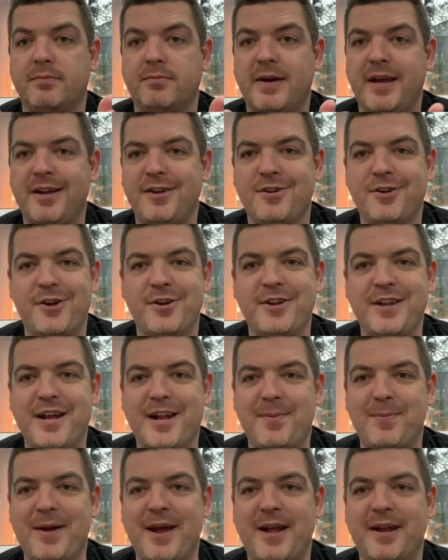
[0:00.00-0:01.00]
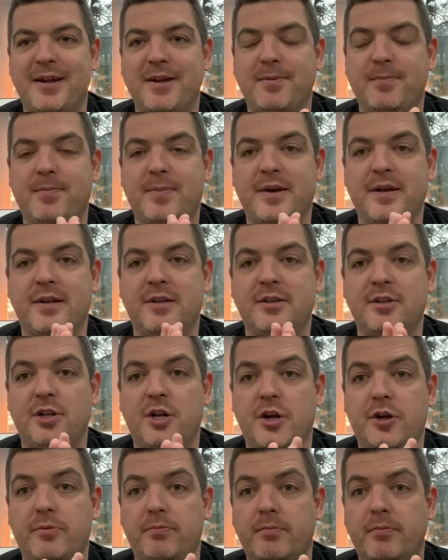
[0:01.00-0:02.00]
Make no doubt about it. But you
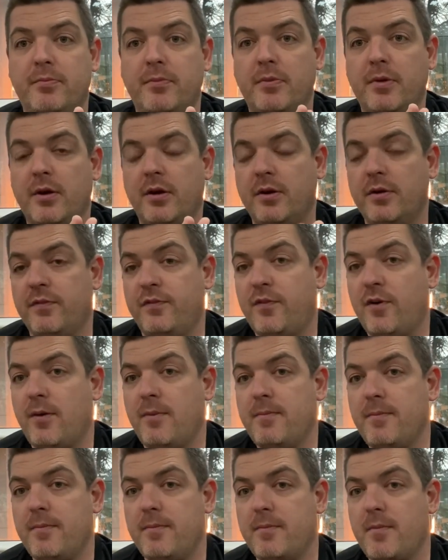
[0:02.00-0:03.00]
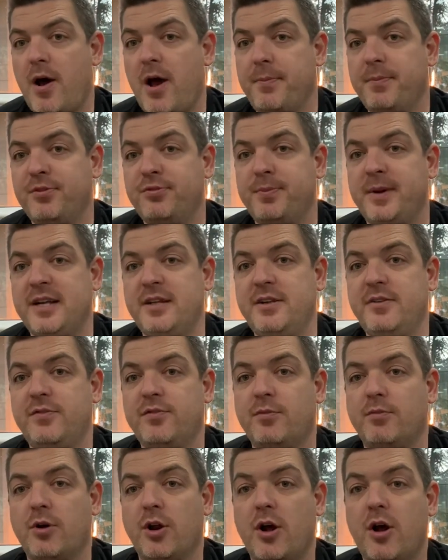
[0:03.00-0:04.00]
know, from my perspective,
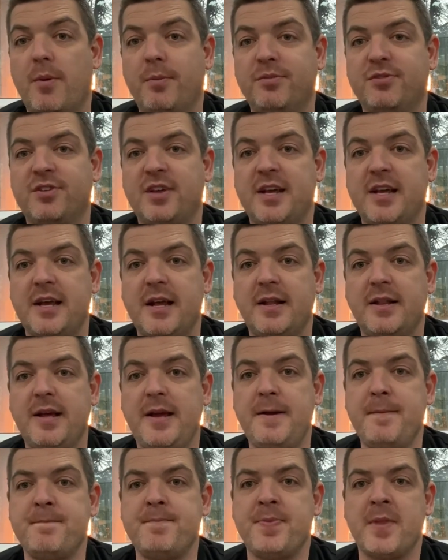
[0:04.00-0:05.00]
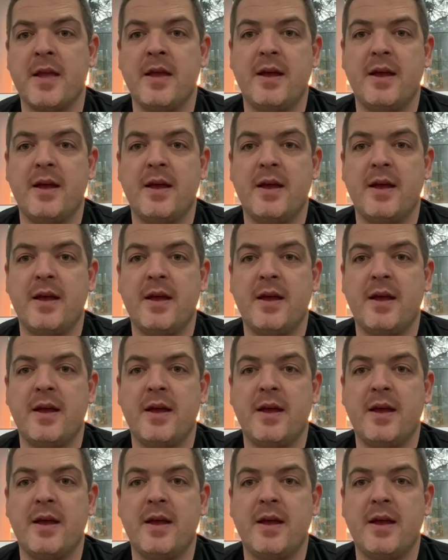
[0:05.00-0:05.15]
from what I'm seeing out there,